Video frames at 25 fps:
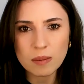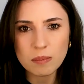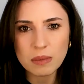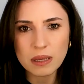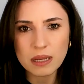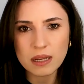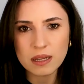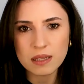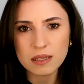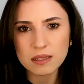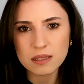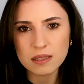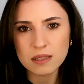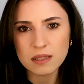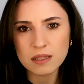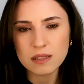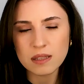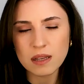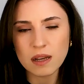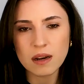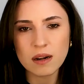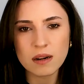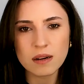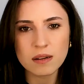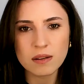Because these
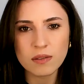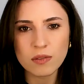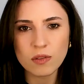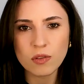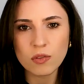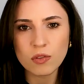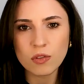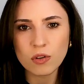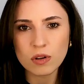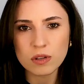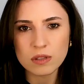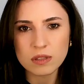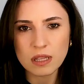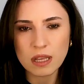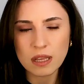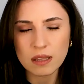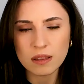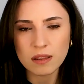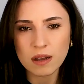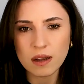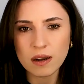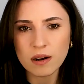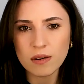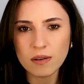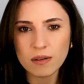are the talks that
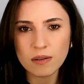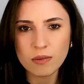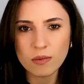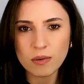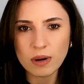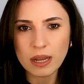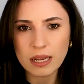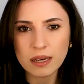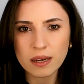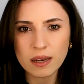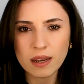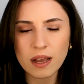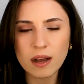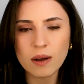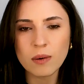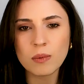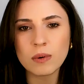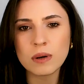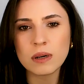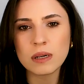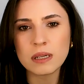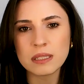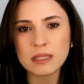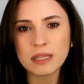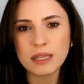are right
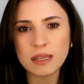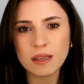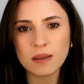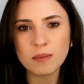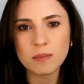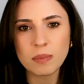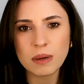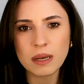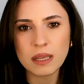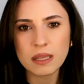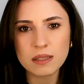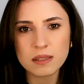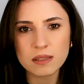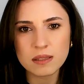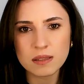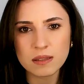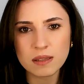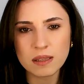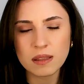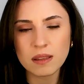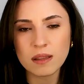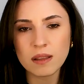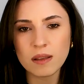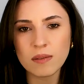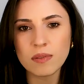now taking place
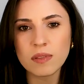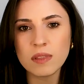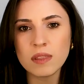in the